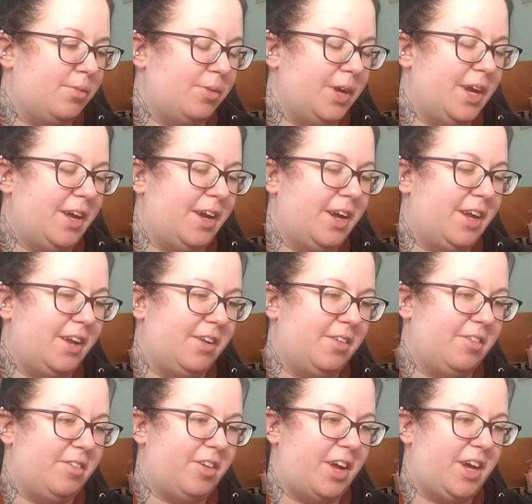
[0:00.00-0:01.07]
We had
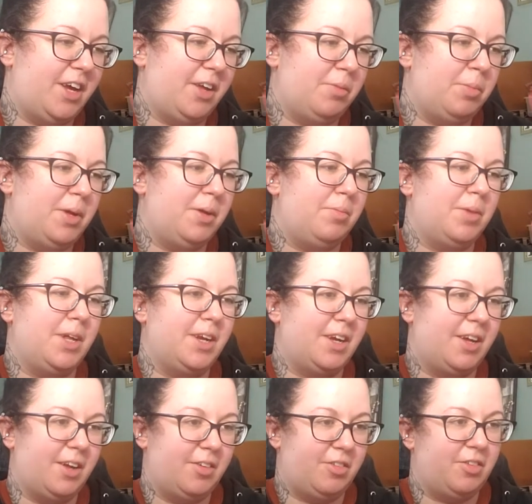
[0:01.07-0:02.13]
Aiden's IEP
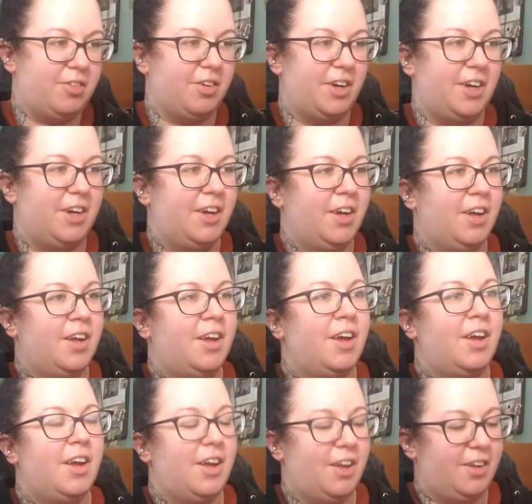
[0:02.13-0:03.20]
meeting yesterday,
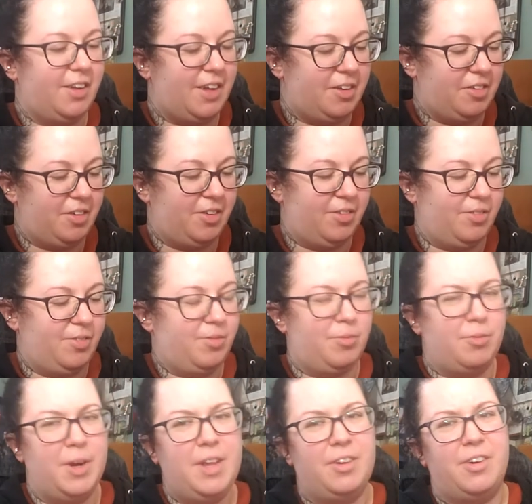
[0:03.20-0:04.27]
and it lasted
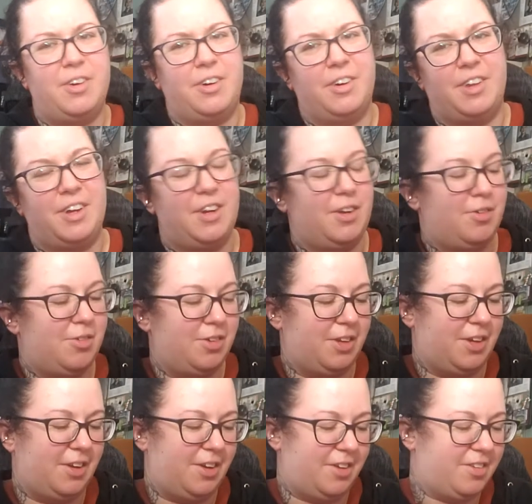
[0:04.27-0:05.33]
way longer than it
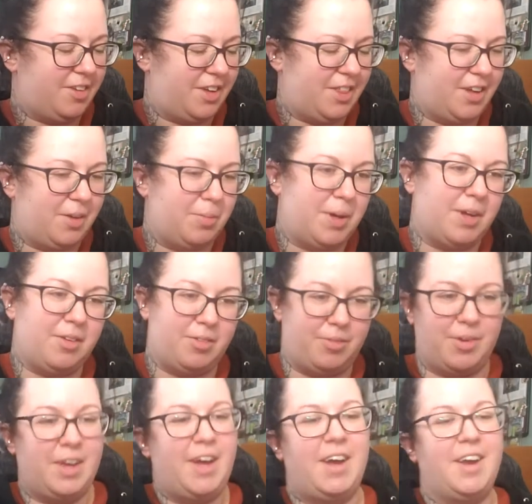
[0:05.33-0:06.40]
usually does, I think because
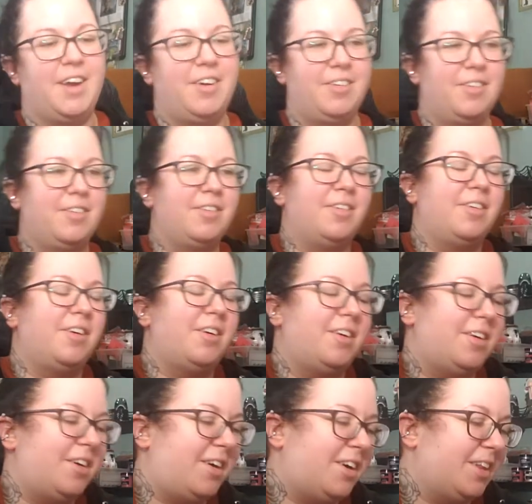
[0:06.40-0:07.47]
we had it
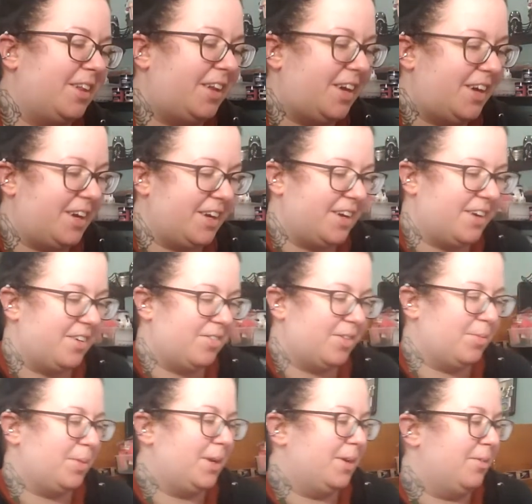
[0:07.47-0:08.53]
online and
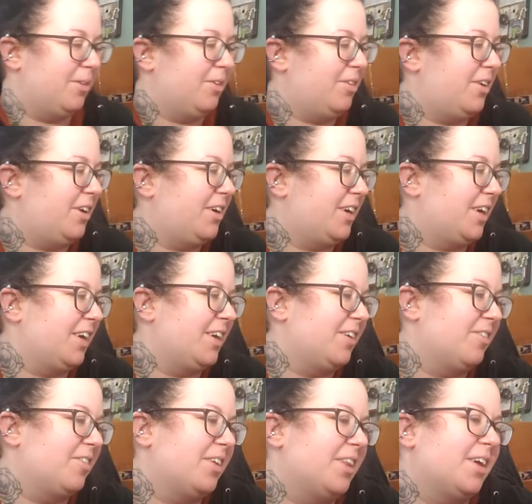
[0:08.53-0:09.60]
everybody was talking and
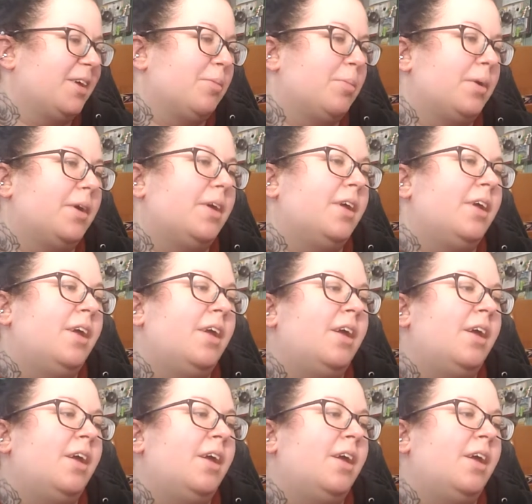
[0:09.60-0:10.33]
everything, but